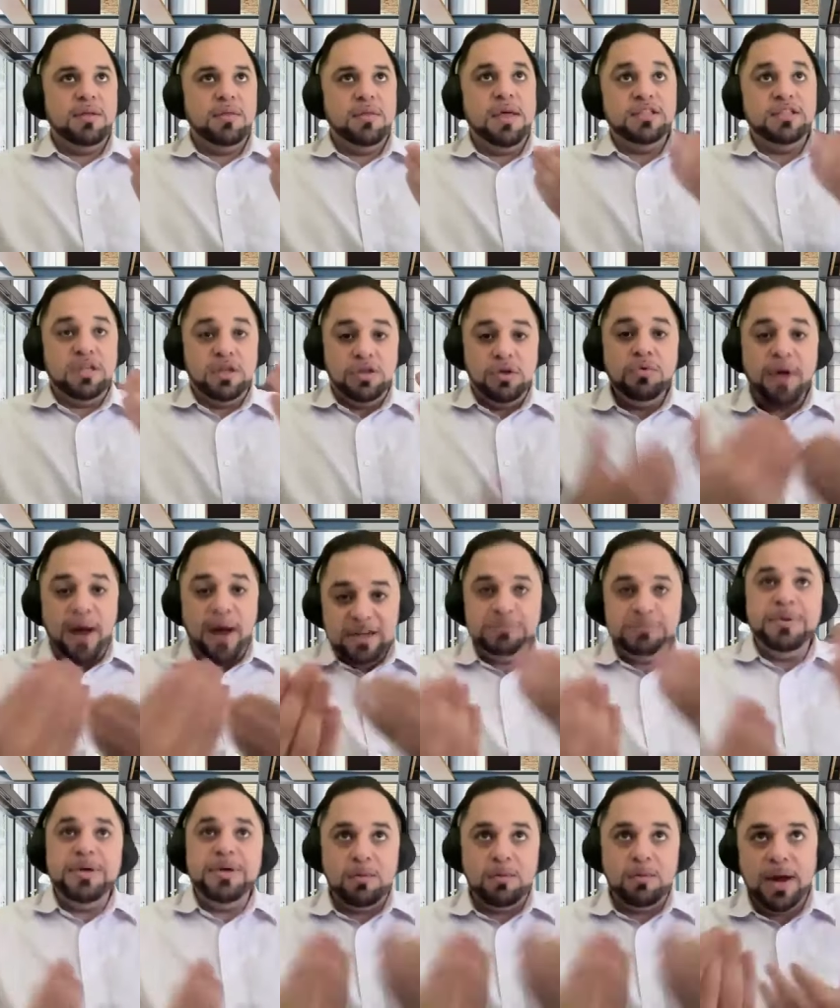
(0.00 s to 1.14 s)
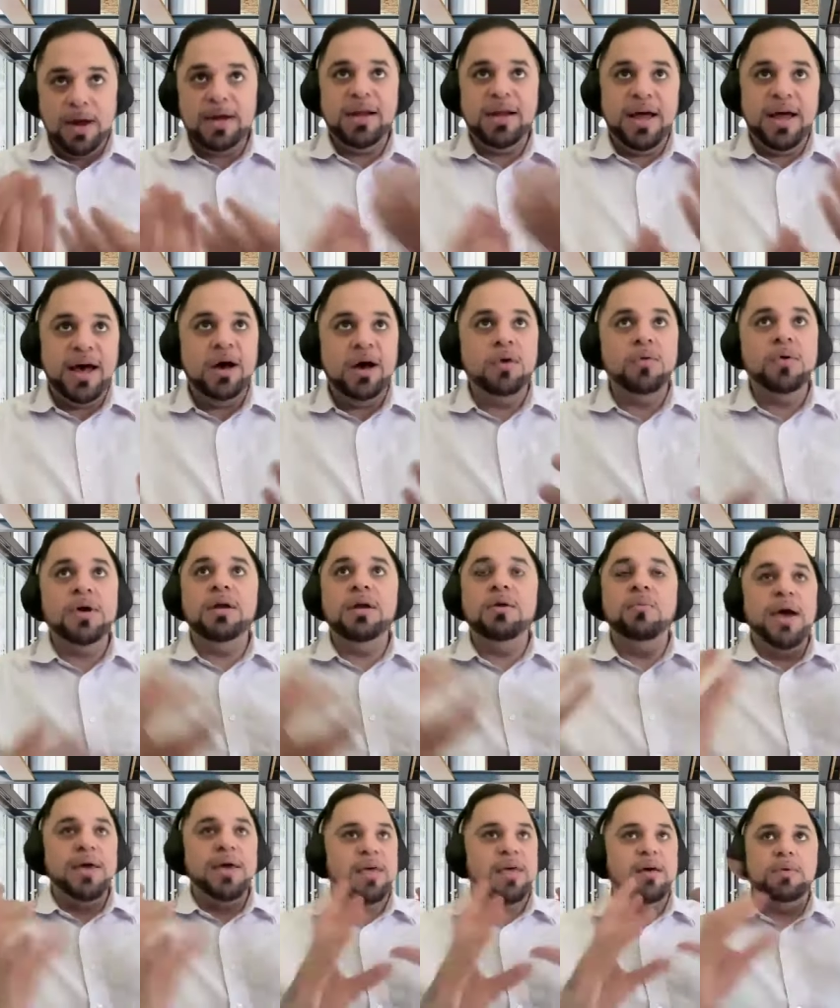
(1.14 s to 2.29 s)
things that you and I are speaking right now in a
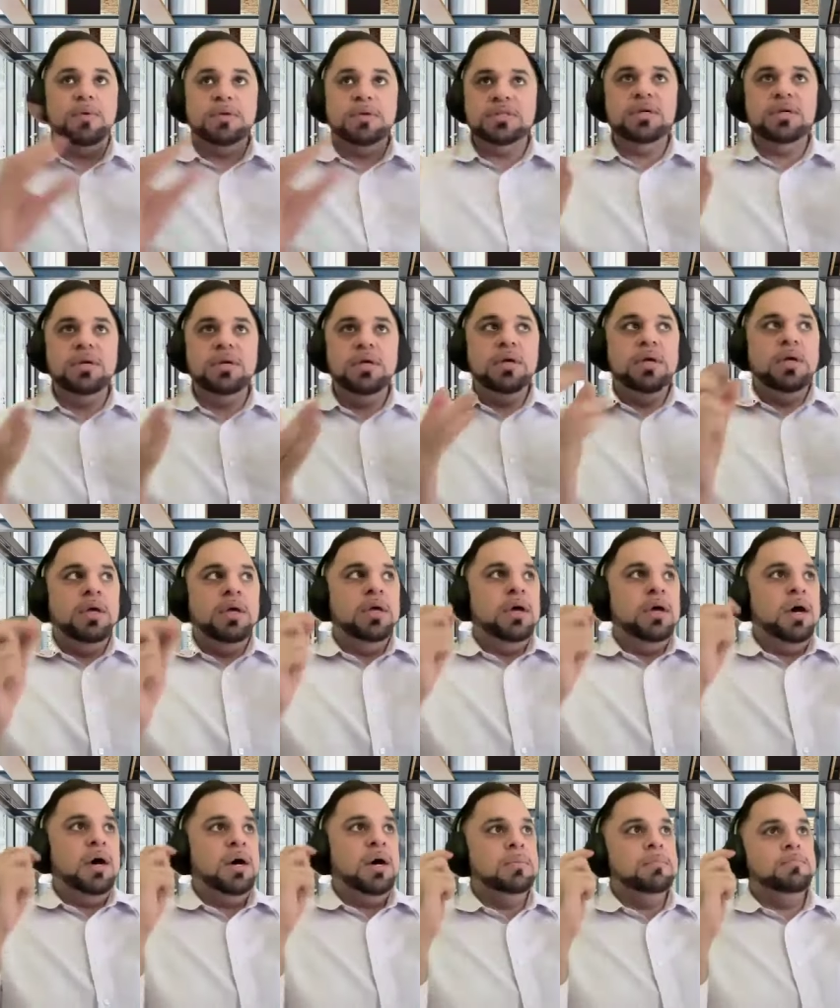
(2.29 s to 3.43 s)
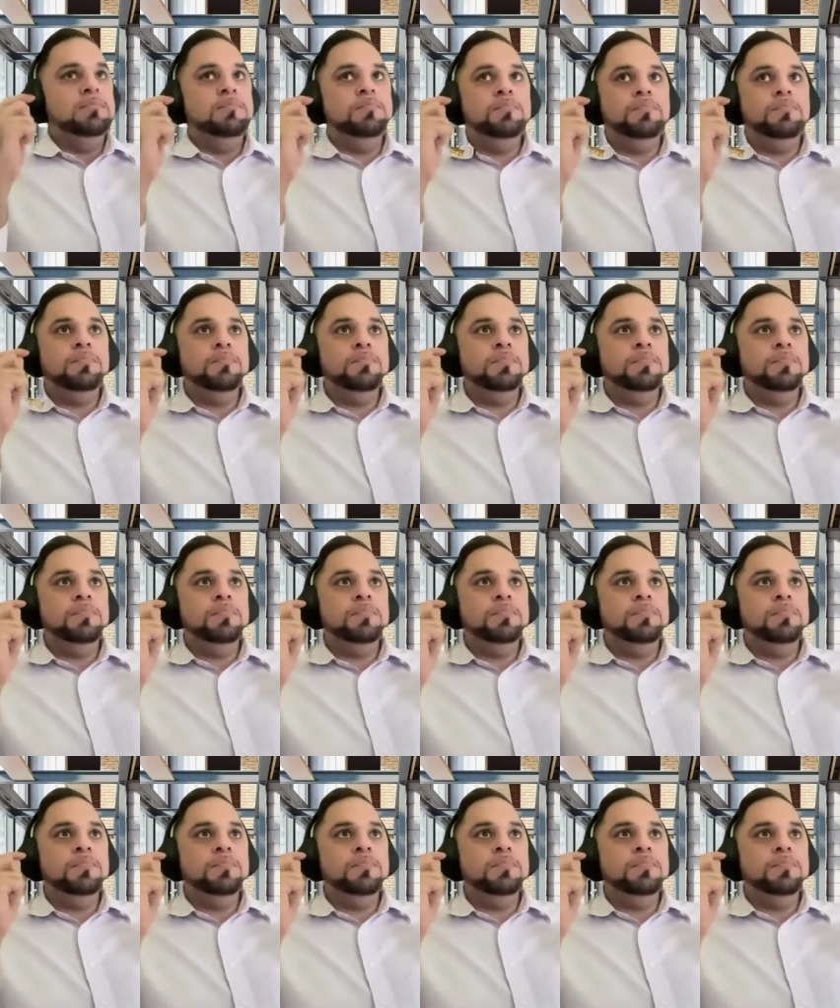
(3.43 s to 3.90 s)
way that was um,